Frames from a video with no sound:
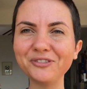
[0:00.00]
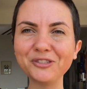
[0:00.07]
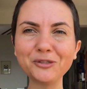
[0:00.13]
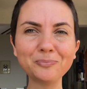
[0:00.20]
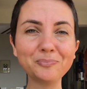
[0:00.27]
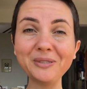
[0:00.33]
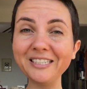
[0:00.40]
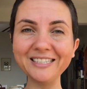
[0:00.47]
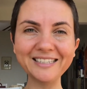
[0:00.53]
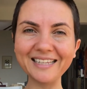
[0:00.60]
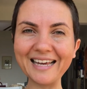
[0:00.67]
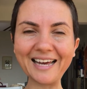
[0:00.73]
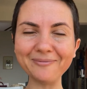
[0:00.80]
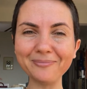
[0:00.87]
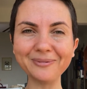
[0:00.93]
to be in
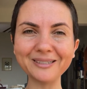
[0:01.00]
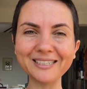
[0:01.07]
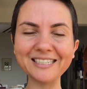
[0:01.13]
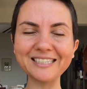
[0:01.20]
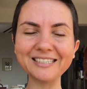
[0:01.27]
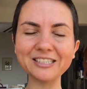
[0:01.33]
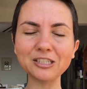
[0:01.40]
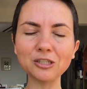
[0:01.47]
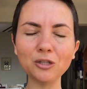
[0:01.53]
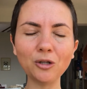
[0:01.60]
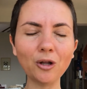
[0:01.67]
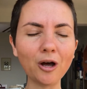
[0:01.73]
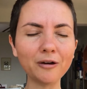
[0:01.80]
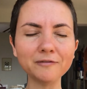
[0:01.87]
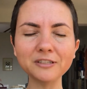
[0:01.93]
that place.
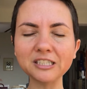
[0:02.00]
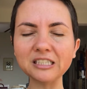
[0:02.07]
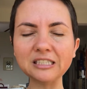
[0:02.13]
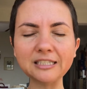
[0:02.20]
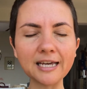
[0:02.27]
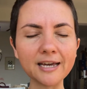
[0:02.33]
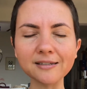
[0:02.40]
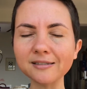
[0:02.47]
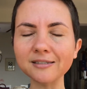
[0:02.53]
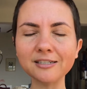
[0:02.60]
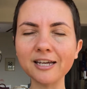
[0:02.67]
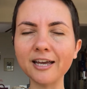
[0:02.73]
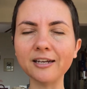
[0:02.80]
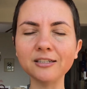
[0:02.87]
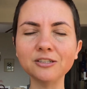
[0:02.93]
Love the
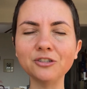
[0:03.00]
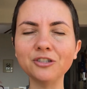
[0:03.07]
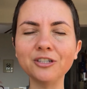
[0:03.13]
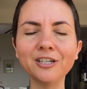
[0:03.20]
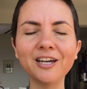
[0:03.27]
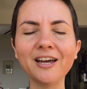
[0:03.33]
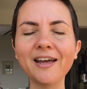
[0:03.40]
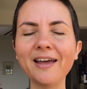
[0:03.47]
desert energy